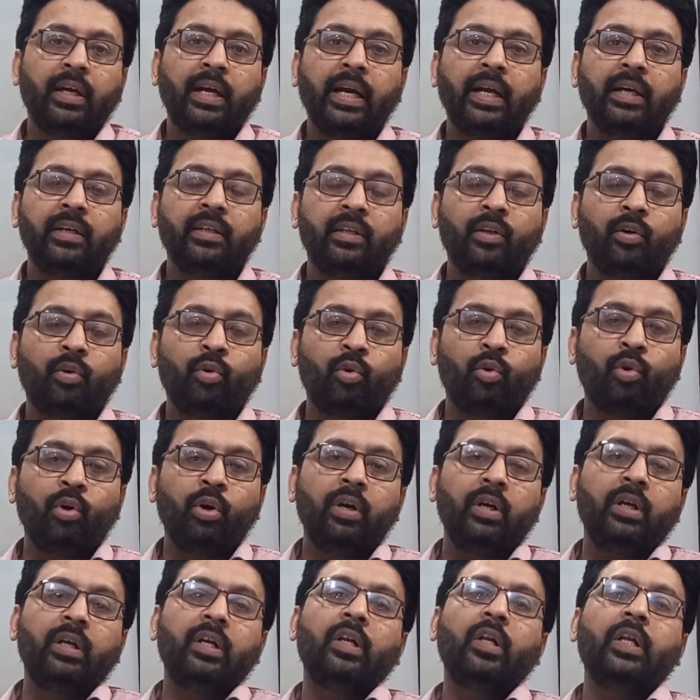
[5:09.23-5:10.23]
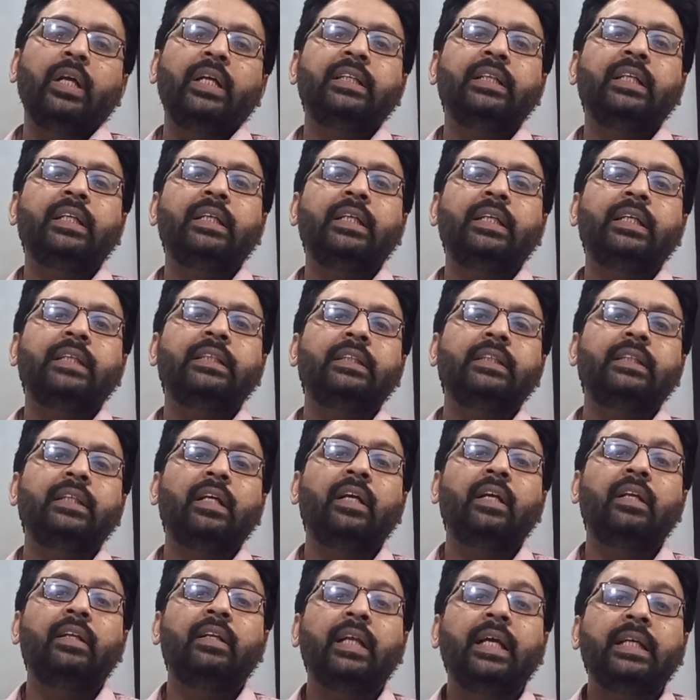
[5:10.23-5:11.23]
and the old collagen is
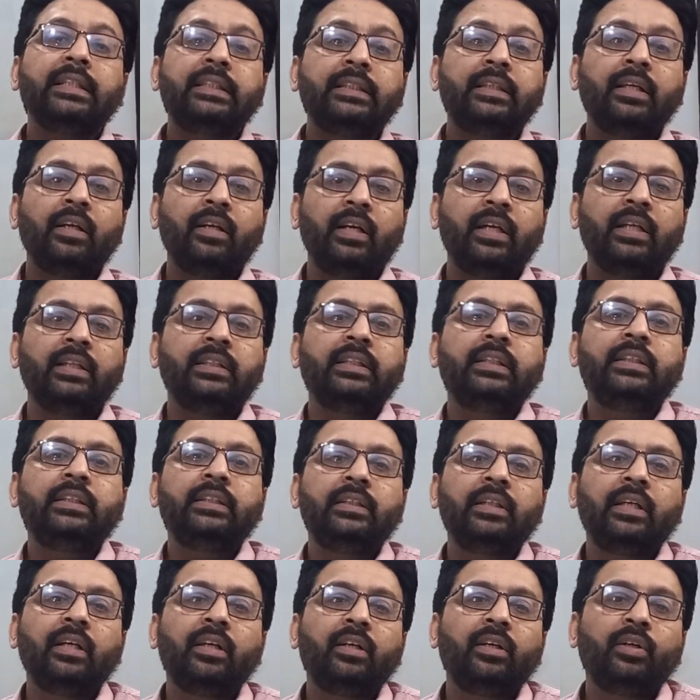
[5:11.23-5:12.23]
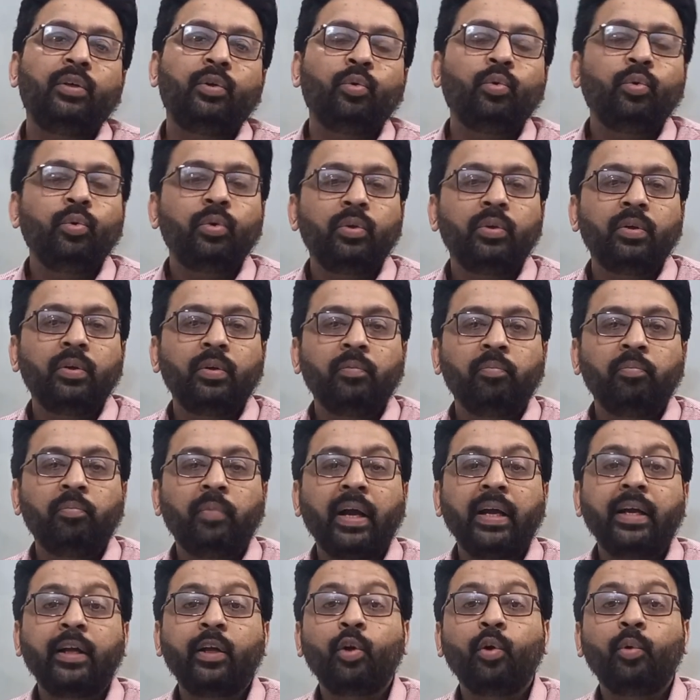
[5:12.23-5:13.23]
less resistant to
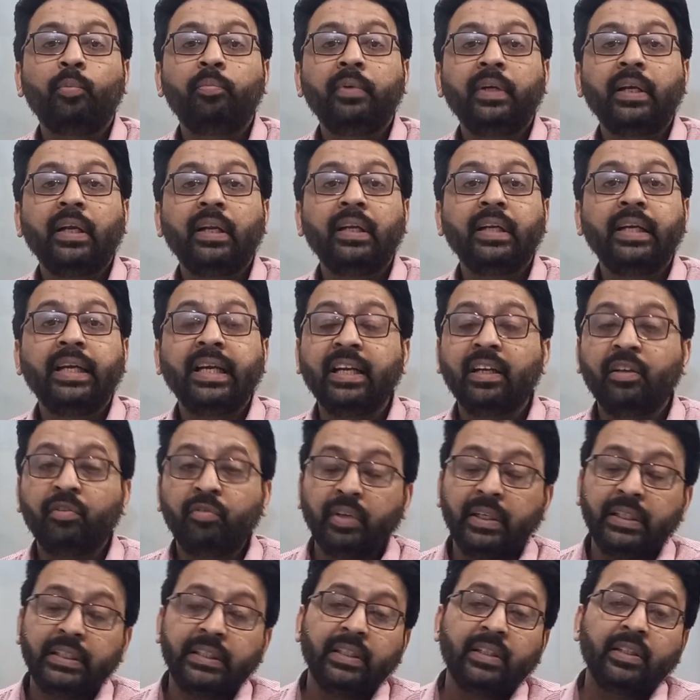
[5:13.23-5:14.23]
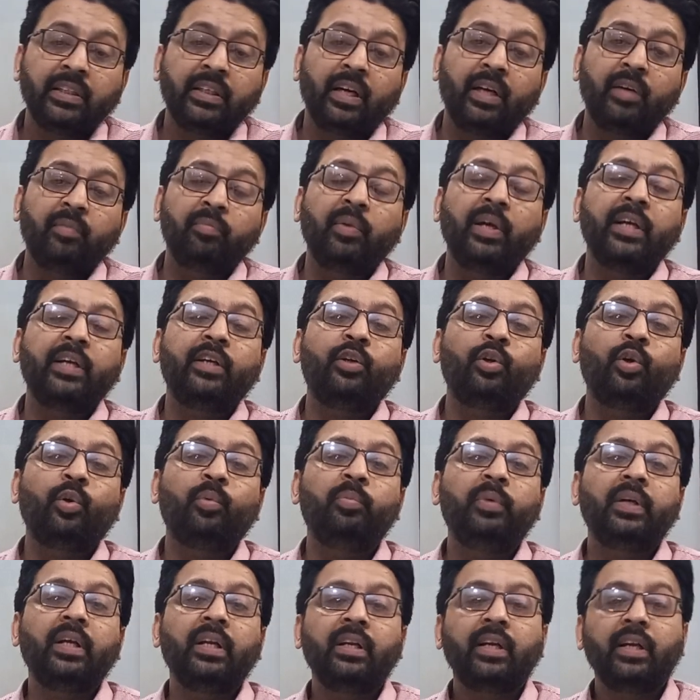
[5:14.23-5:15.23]
microbial invasion or
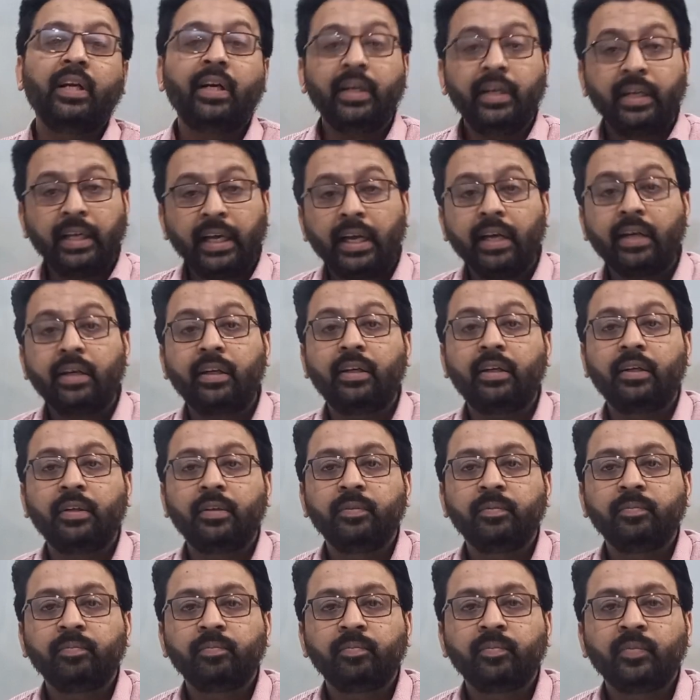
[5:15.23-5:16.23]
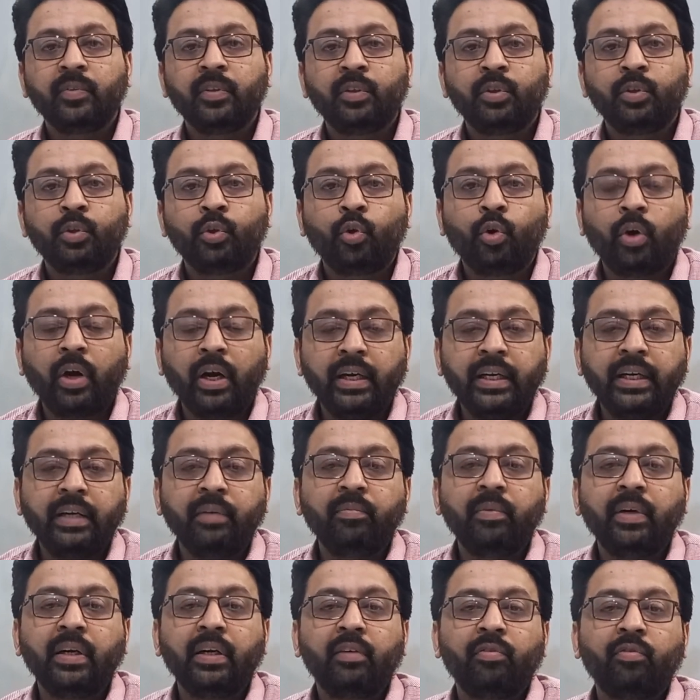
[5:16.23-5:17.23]
microbial attack. So
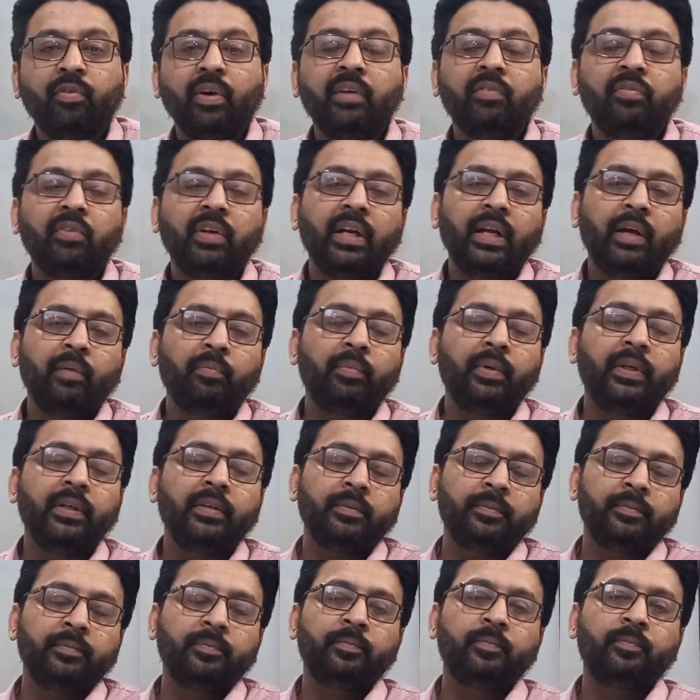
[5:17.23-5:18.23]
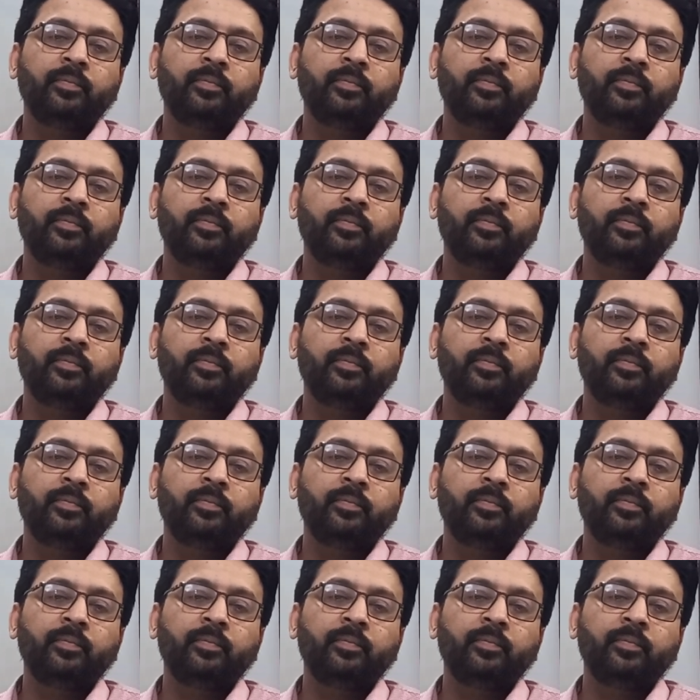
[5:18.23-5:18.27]
ultimate what will happen?